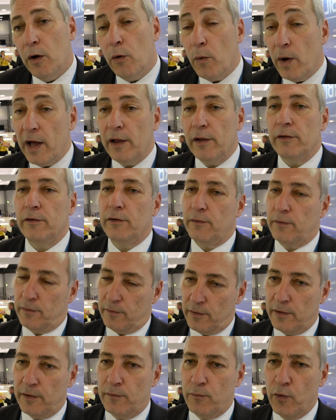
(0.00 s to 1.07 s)
Well,
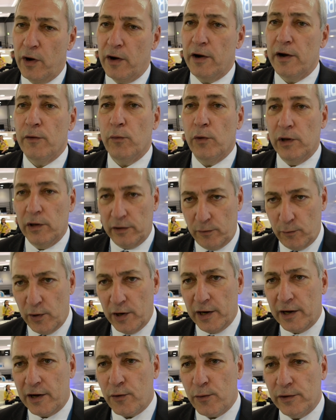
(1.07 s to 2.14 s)
we're
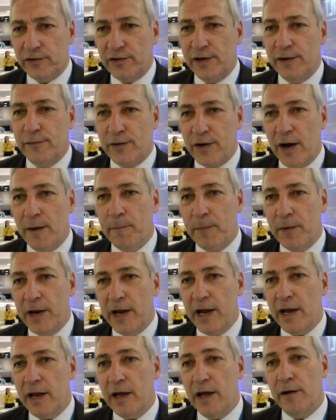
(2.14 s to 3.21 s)
an acquisitive
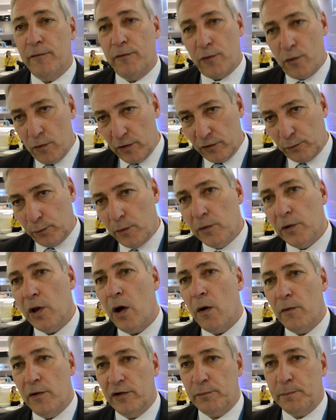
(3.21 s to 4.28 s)
company, and of course we will
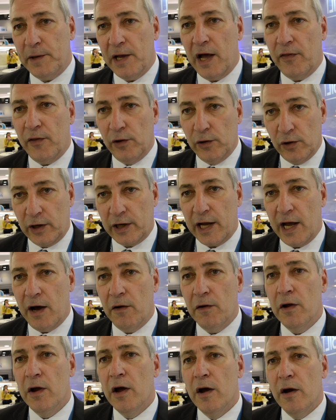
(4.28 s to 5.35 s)
always be on the
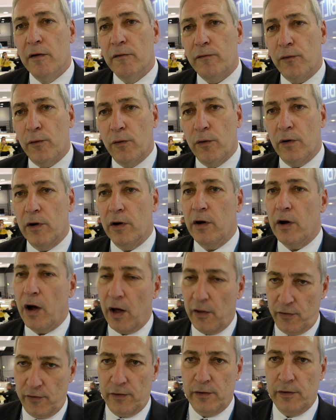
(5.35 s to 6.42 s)
lookout for
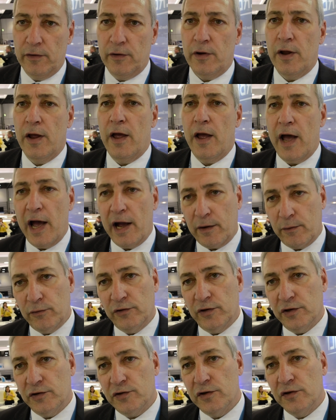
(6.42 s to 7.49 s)
other
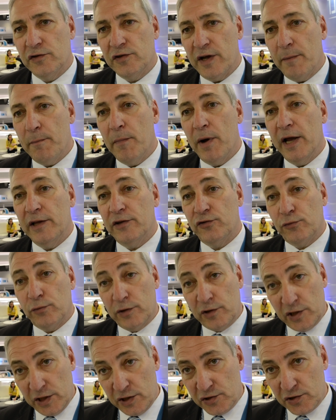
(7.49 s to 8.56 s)
acquisitions that might
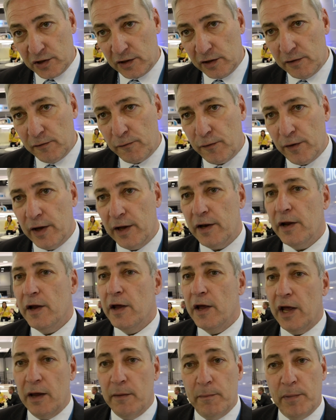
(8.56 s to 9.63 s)
strategically fit
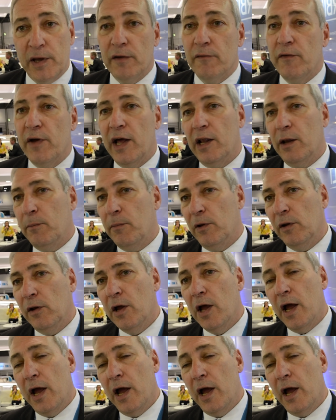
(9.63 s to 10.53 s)
and be available